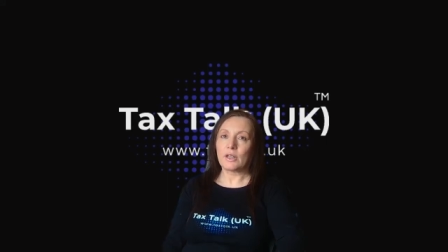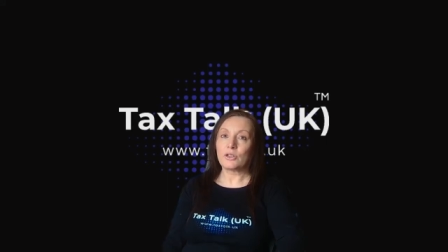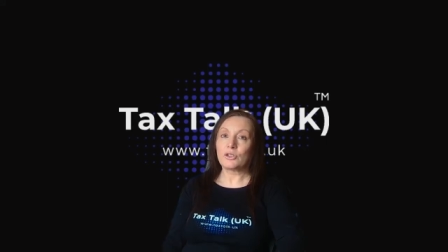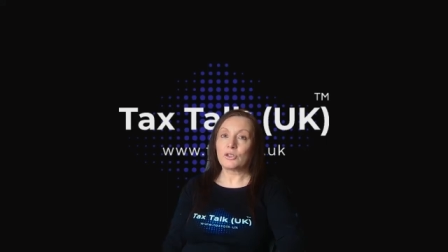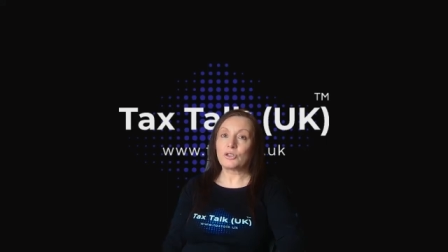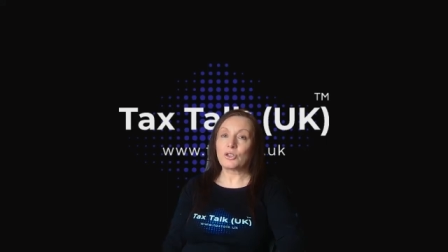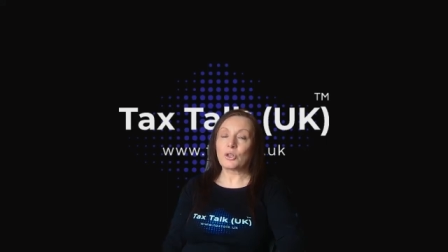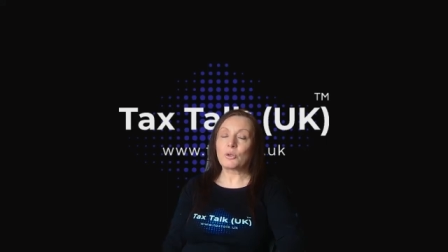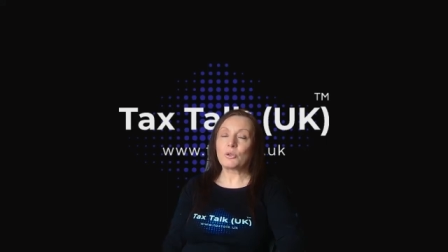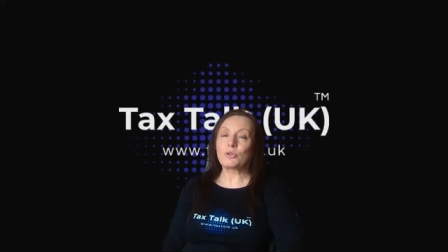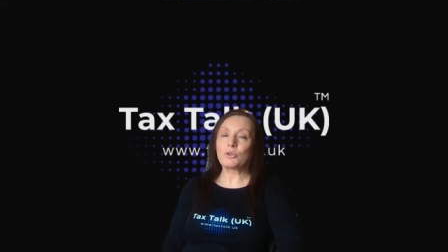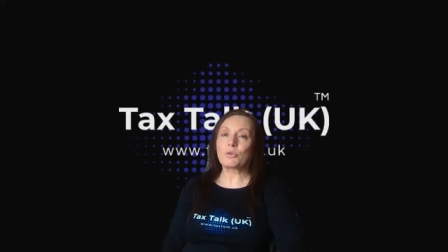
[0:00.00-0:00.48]

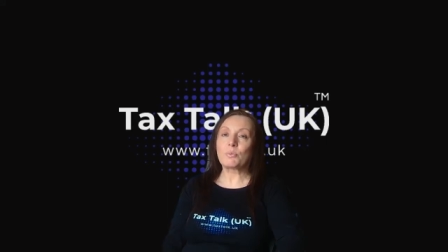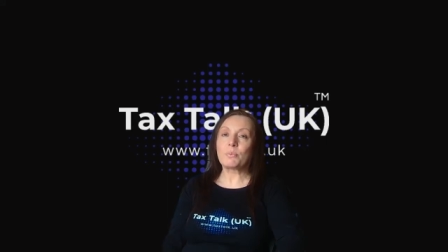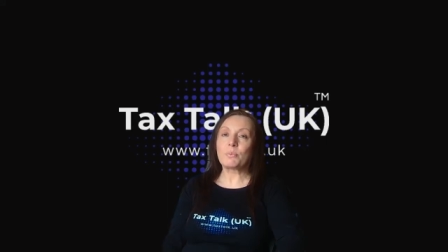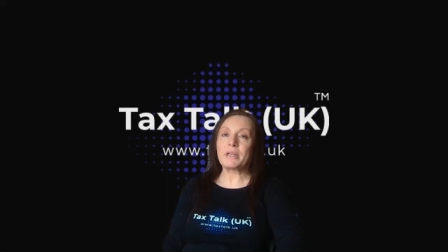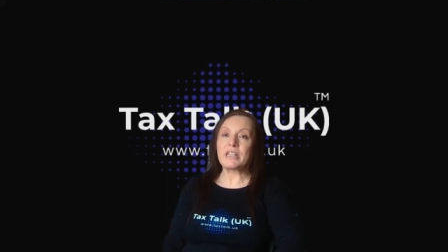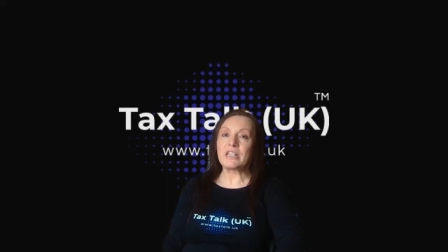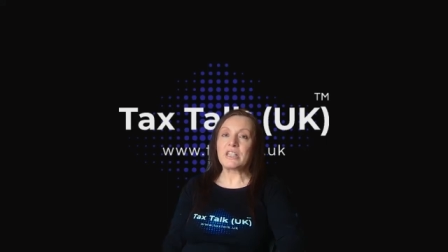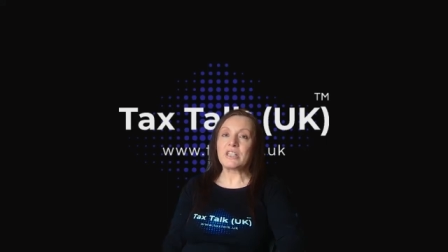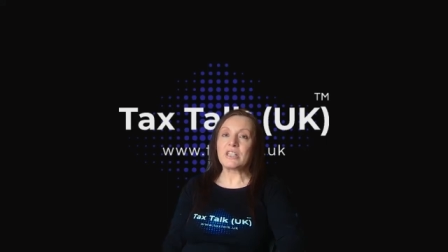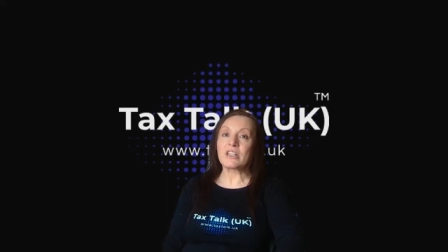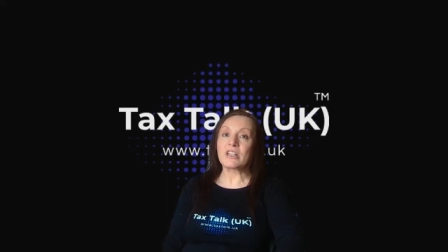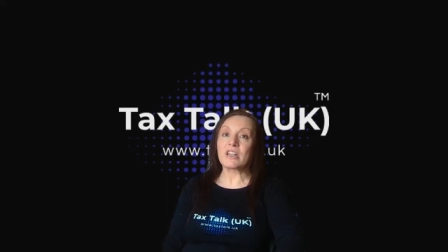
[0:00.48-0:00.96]
Social
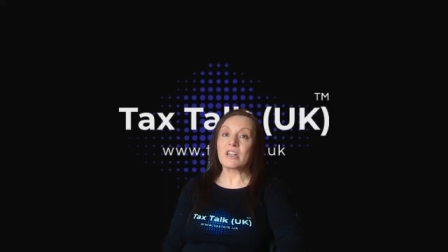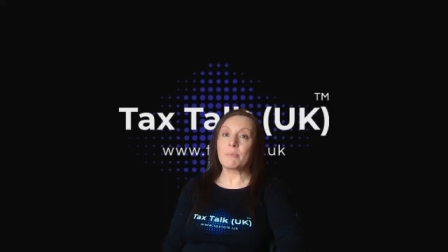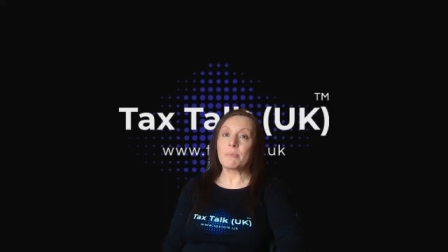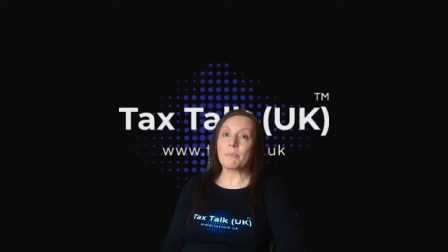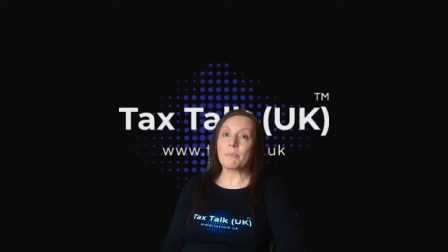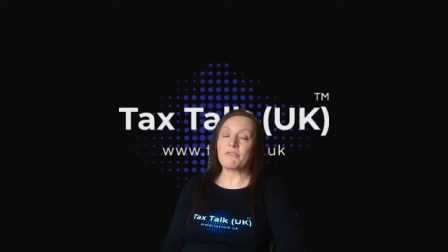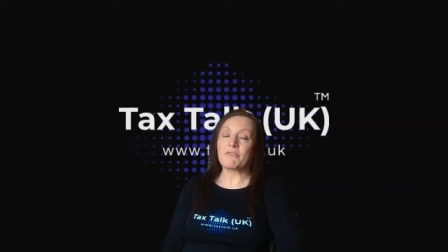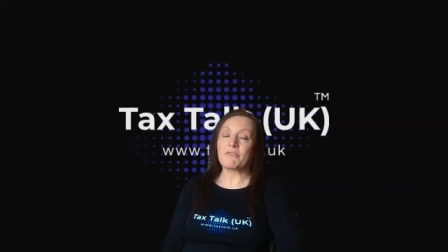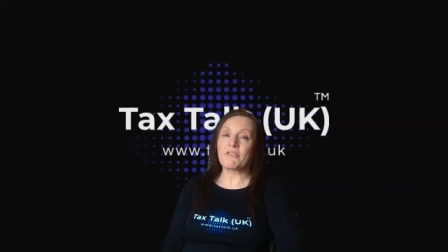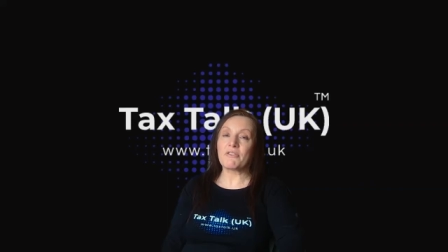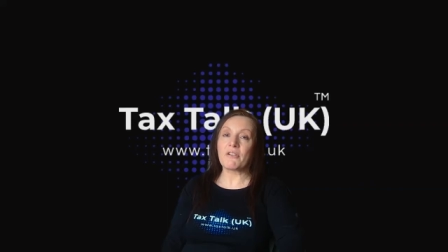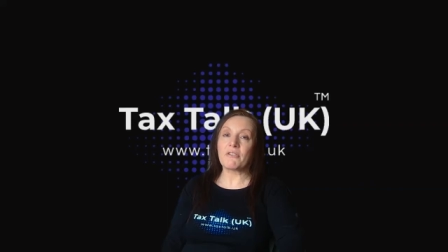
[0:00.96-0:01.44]
media
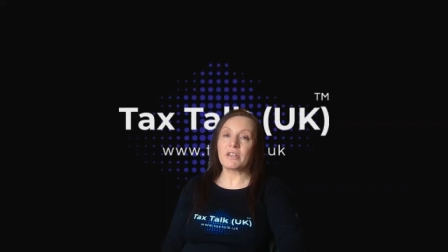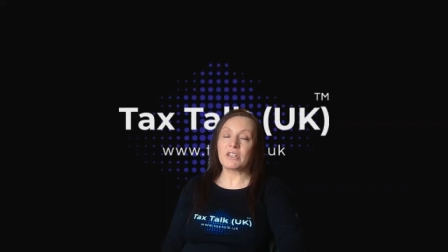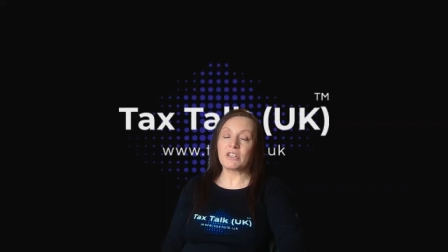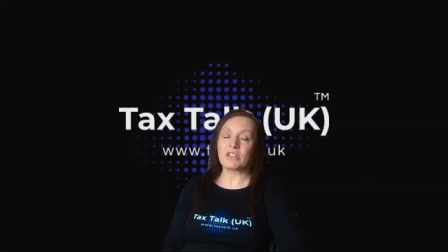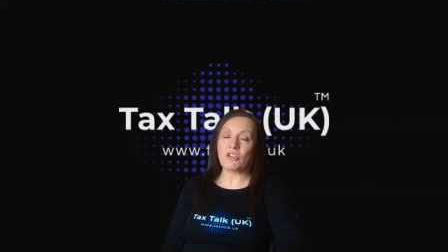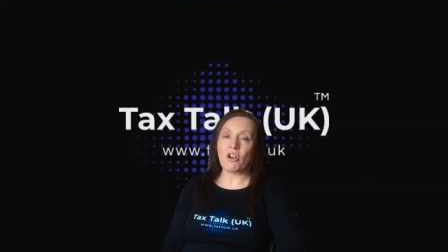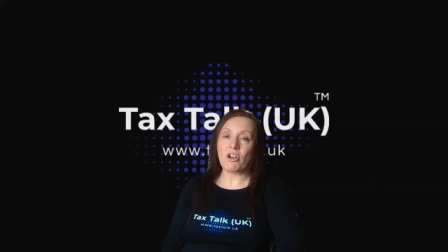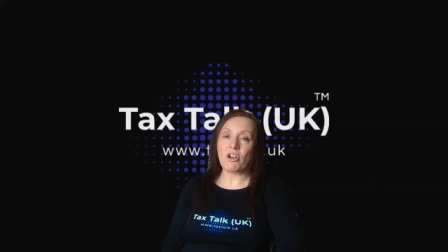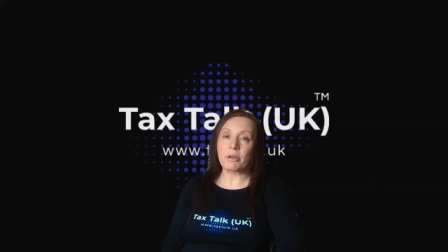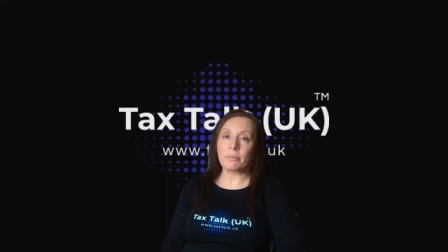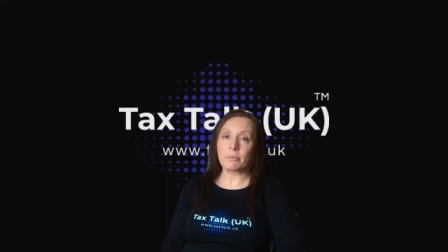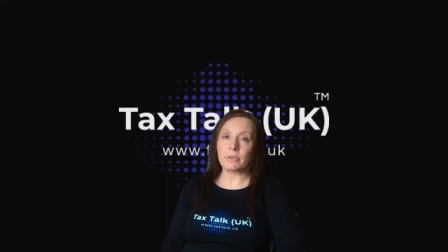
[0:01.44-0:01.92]
can be very
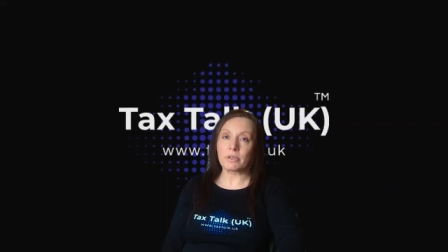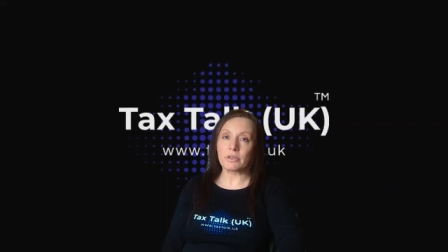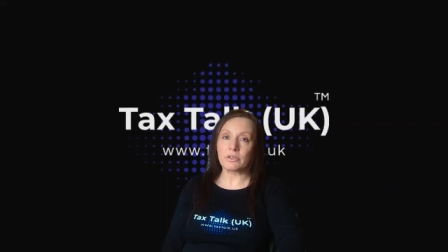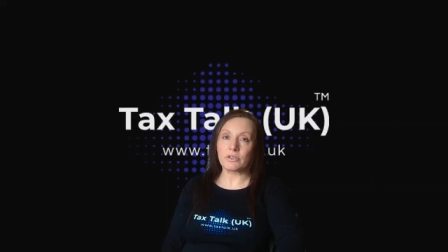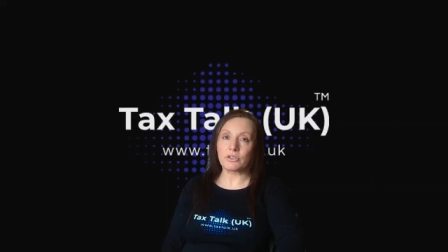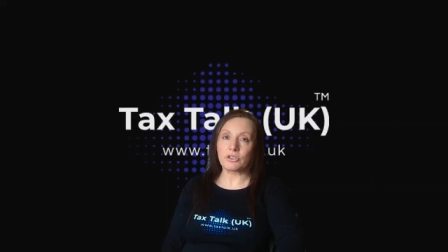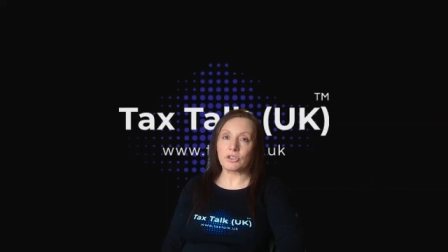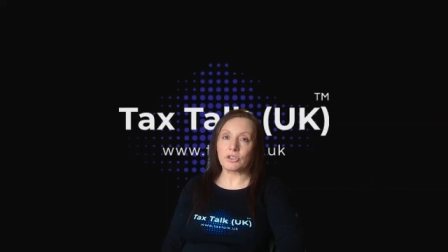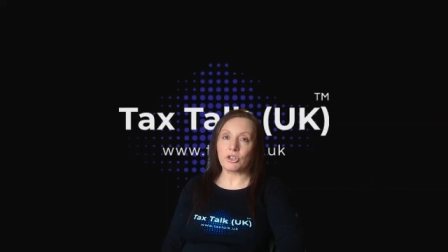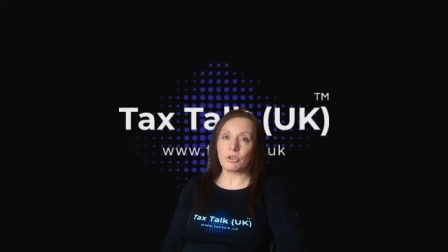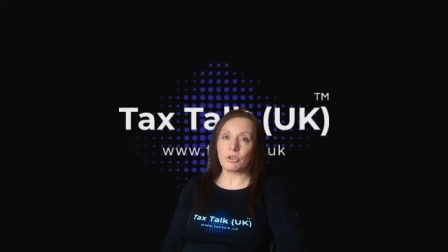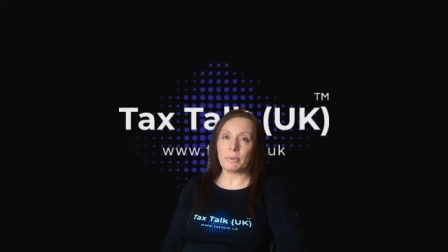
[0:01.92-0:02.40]
time
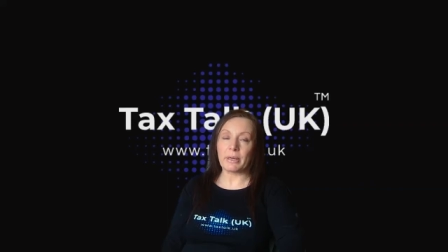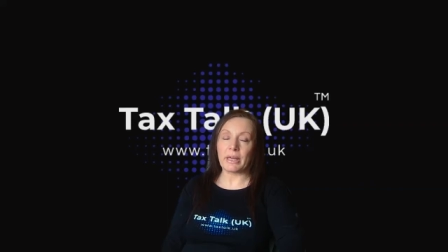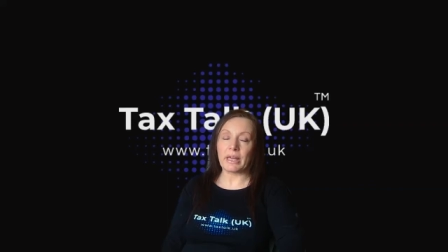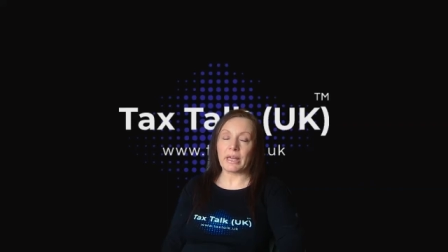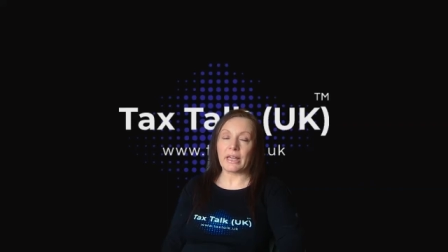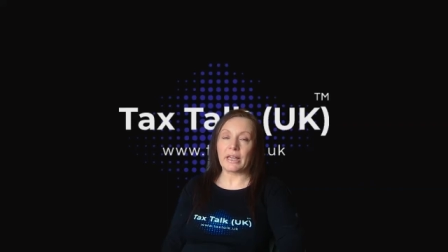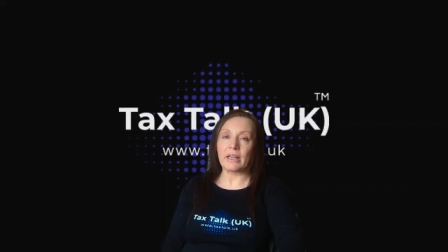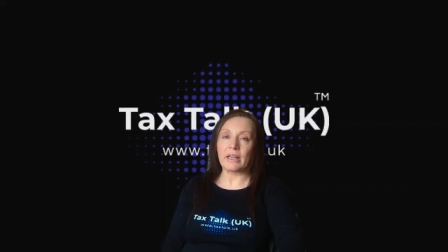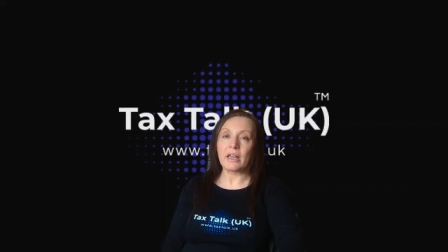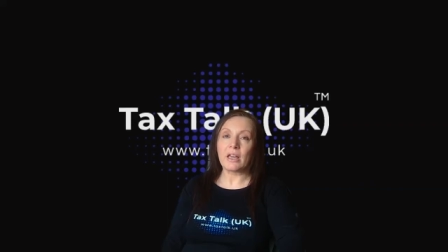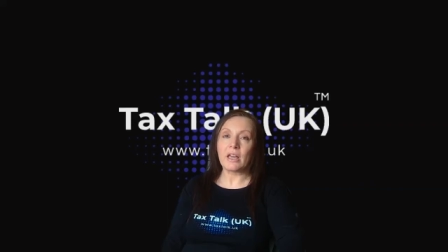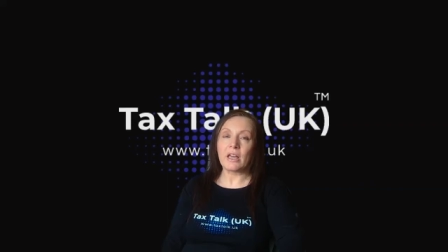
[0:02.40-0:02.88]

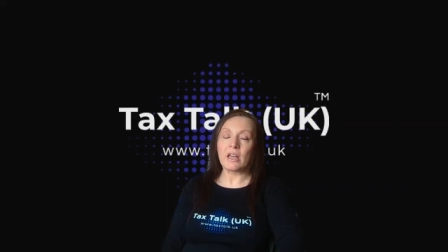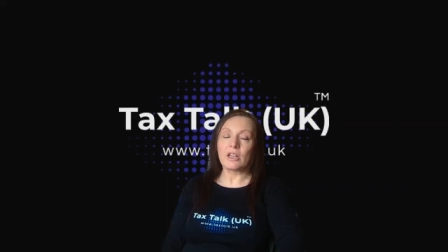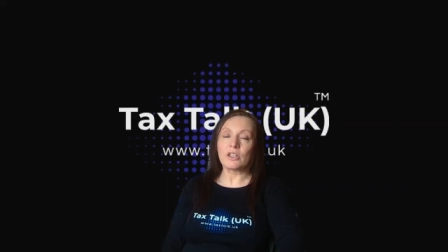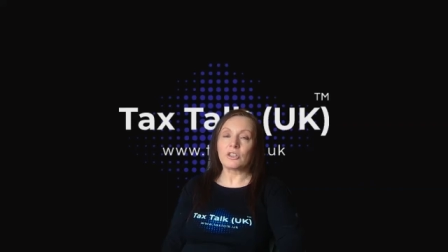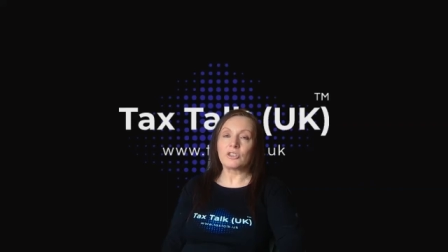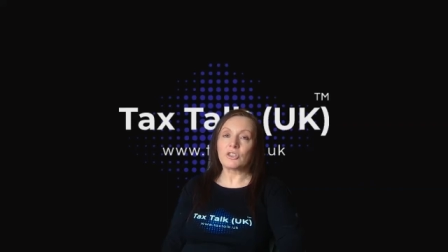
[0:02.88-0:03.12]
consuming,